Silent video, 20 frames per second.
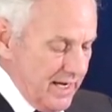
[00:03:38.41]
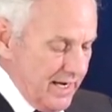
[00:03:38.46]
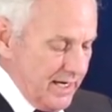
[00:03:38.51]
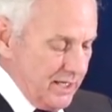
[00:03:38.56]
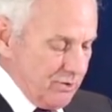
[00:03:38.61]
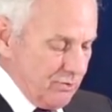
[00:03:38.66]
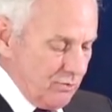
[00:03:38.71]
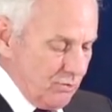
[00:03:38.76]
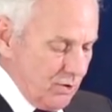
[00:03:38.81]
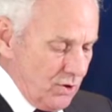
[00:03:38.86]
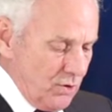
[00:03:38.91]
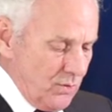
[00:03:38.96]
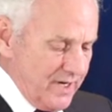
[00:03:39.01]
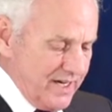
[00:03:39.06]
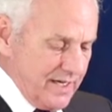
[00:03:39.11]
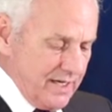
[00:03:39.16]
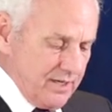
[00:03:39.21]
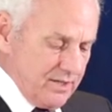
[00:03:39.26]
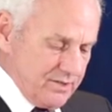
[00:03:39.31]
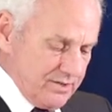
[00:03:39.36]
and
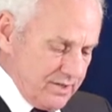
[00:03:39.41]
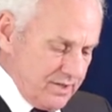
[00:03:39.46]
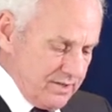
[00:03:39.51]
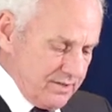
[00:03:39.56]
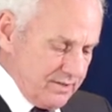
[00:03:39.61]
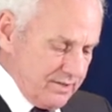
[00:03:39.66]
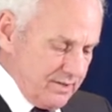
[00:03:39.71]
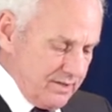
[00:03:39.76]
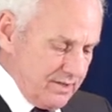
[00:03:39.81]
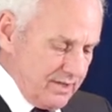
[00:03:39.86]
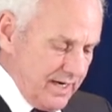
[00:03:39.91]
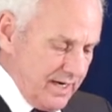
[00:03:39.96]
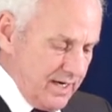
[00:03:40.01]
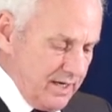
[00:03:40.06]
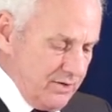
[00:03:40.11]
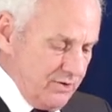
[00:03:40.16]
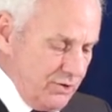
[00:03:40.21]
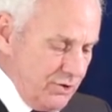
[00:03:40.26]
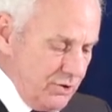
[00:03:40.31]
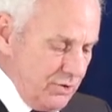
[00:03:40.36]
growing existing
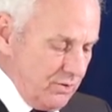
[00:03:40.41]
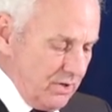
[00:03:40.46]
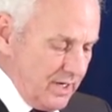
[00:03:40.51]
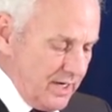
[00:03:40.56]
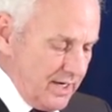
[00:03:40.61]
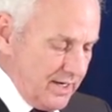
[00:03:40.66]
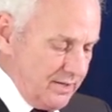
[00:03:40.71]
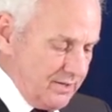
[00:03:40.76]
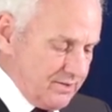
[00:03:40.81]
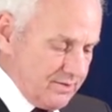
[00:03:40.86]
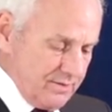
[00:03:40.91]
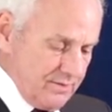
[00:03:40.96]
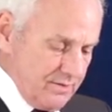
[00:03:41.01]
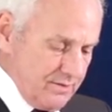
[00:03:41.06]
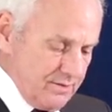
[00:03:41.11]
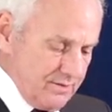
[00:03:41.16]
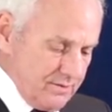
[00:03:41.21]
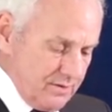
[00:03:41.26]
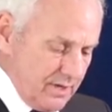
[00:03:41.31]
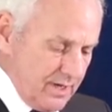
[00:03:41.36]
and new life
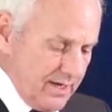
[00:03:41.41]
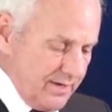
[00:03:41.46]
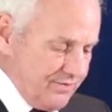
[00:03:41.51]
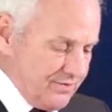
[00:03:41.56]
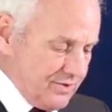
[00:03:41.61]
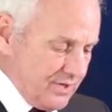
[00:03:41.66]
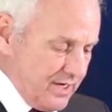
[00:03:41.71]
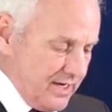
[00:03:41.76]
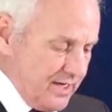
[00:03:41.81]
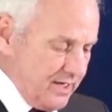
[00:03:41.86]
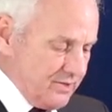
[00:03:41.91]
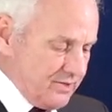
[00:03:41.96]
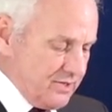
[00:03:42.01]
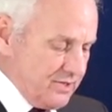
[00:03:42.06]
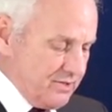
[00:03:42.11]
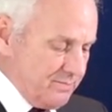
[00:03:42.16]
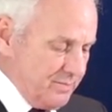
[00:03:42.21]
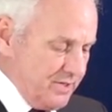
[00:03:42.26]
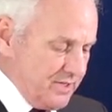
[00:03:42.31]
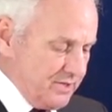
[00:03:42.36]

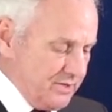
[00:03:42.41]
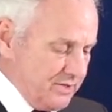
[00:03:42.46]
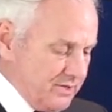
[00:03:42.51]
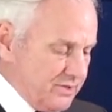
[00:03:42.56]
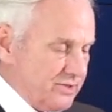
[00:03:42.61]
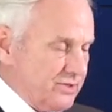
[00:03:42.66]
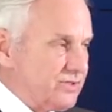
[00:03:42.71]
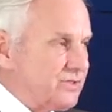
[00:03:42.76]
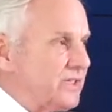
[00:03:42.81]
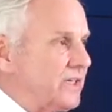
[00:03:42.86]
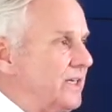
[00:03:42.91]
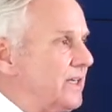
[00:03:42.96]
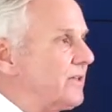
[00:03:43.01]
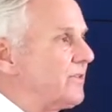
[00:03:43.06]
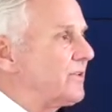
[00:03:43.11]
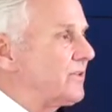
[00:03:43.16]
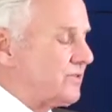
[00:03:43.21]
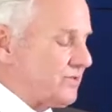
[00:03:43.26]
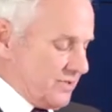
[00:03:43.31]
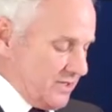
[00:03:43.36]
sciences businesses
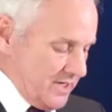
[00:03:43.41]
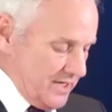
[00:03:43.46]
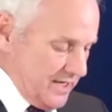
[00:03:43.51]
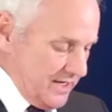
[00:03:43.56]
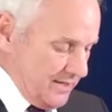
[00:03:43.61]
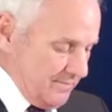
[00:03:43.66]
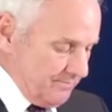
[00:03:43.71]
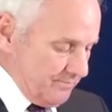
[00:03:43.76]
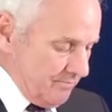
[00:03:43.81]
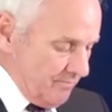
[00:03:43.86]
in the state.